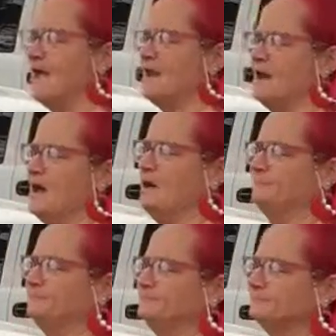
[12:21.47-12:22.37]
And
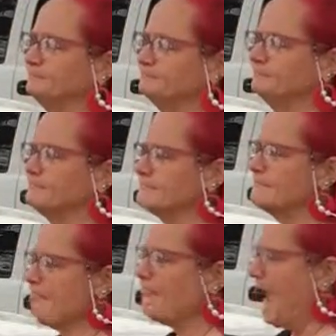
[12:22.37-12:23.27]
um,
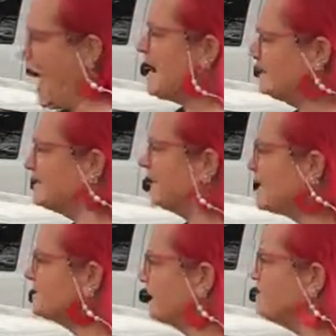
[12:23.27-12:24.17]
I didn't think
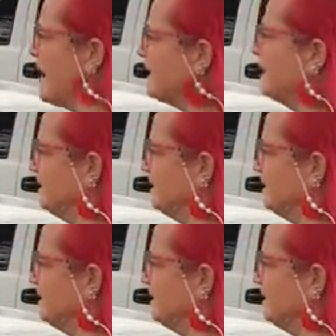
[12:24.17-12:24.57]
I was going to make